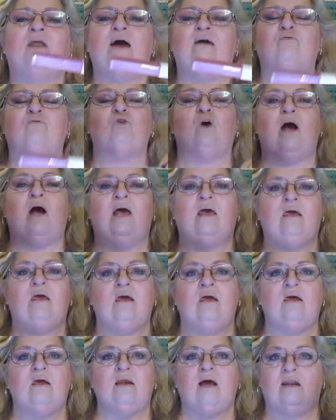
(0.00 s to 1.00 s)
after I
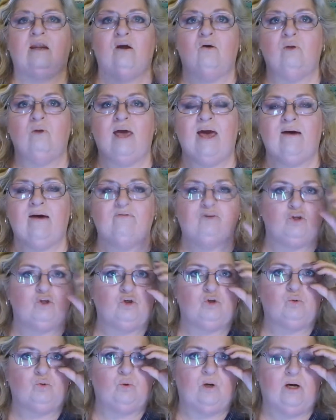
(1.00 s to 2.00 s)
eat I don't have
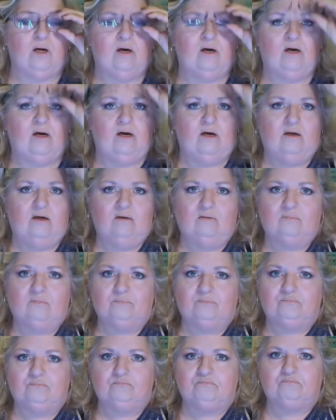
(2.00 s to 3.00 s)
to uh,
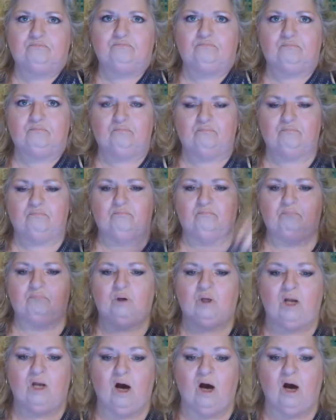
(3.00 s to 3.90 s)
put